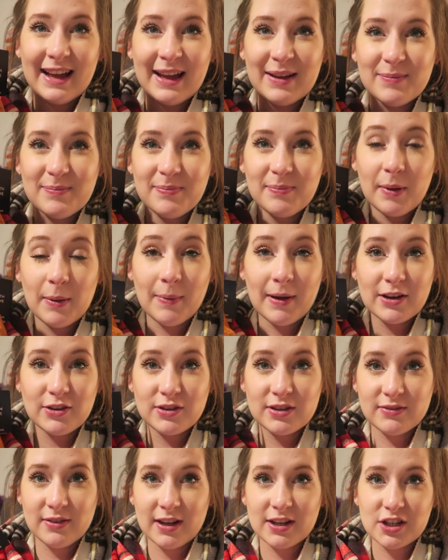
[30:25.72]
um, my
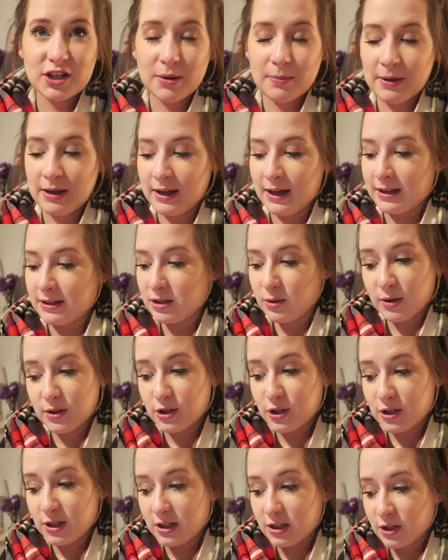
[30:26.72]
is flashing at me again, so I
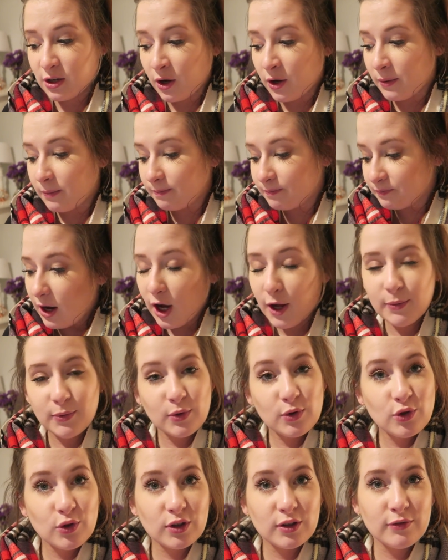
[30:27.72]
do need to go. I
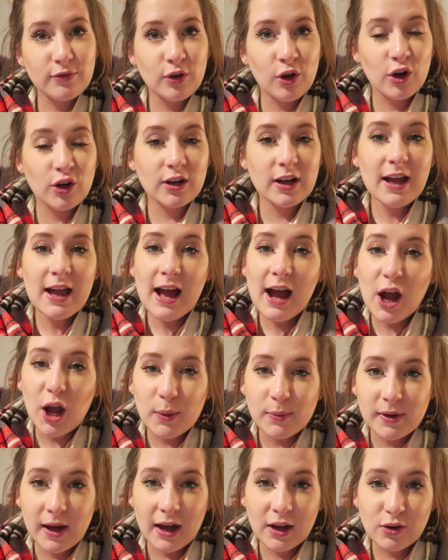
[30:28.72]
hope you enjoyed the vlog. I
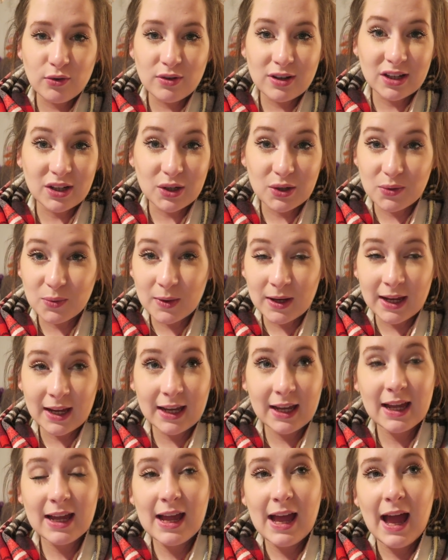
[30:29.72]
hope you had a really good
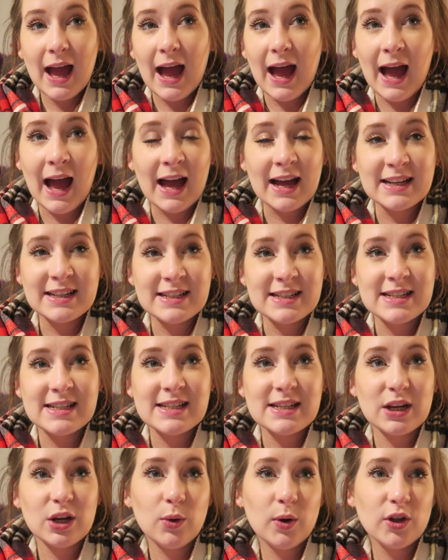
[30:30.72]
week.
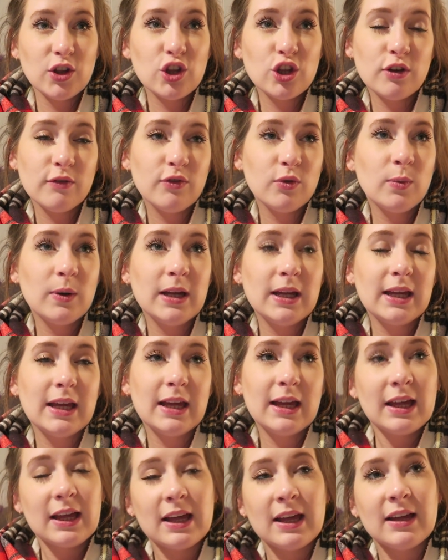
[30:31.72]
And question of the week
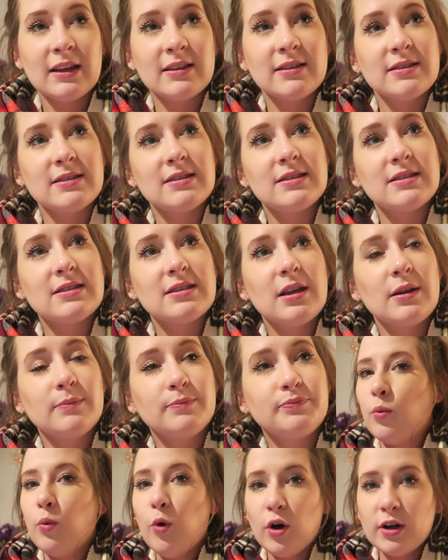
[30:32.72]
is,
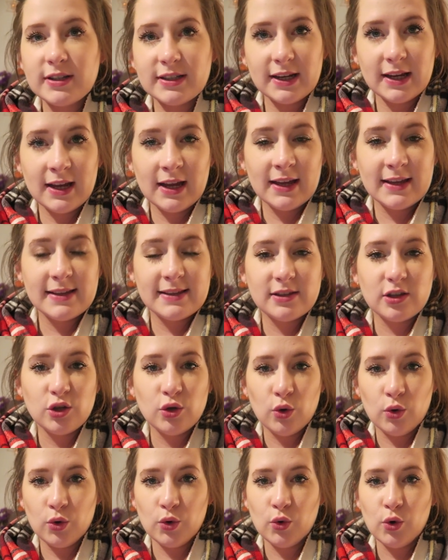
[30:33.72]
what is
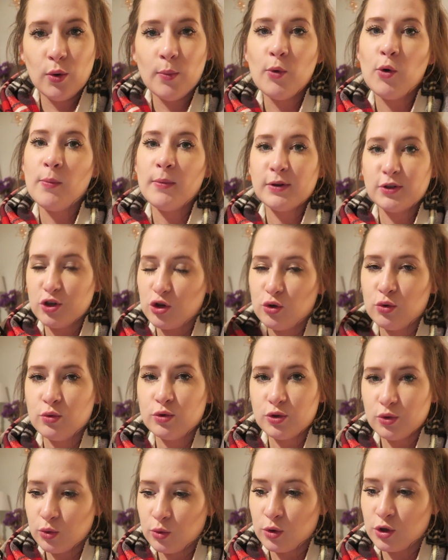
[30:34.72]
your normal
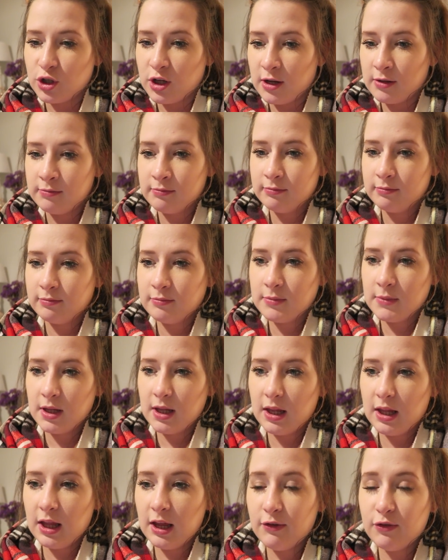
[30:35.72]
McDonald's order?
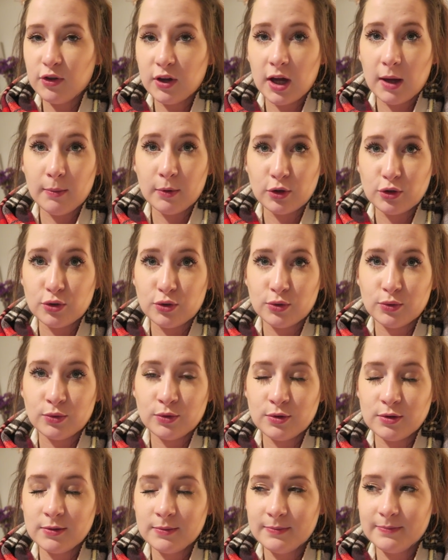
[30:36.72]
If you get
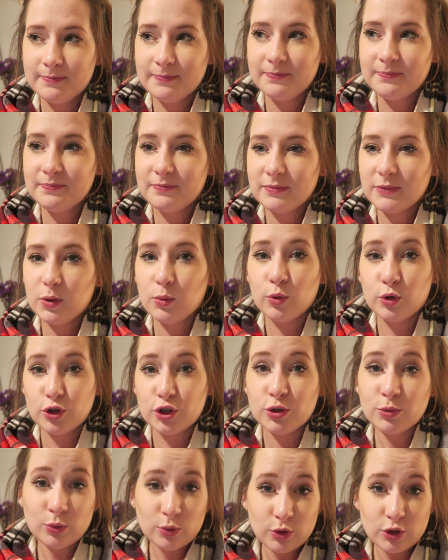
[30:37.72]
McDonald's, what
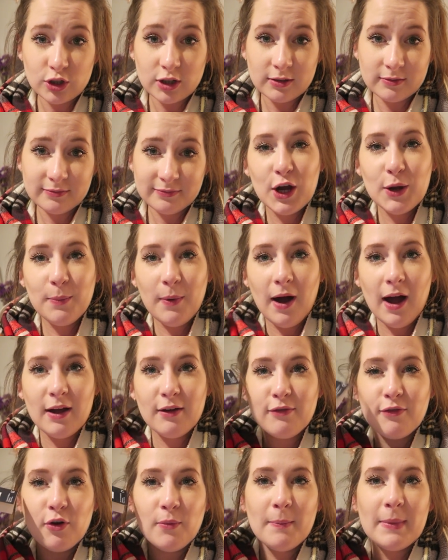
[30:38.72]
do you order?
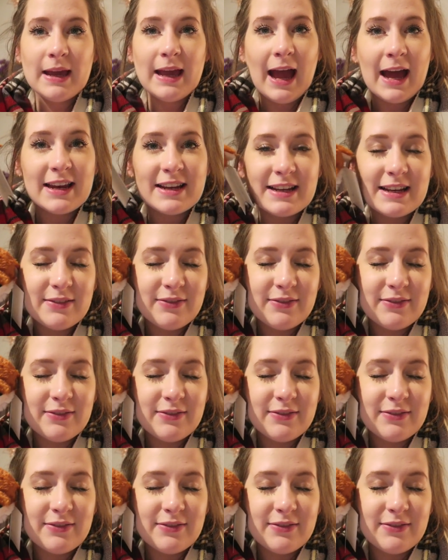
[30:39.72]
Goodbye from me and